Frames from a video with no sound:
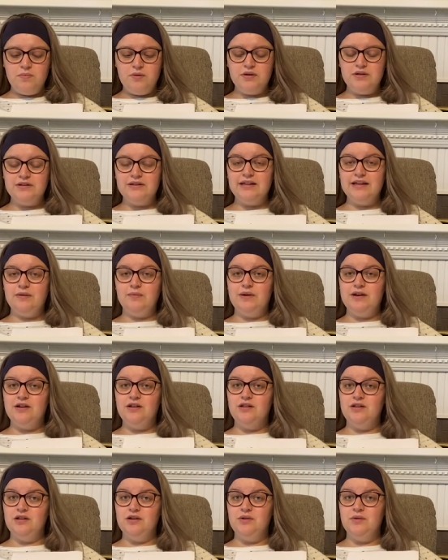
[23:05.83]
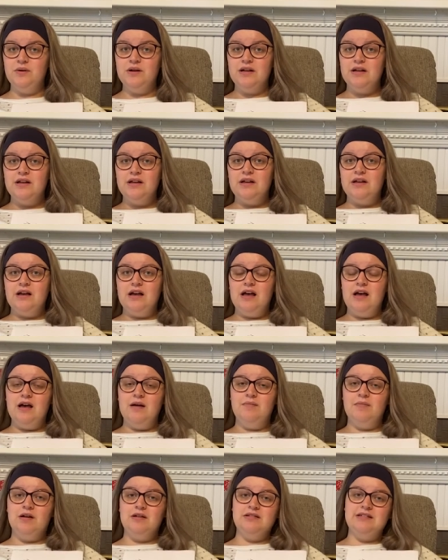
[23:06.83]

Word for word: put liquid glue um,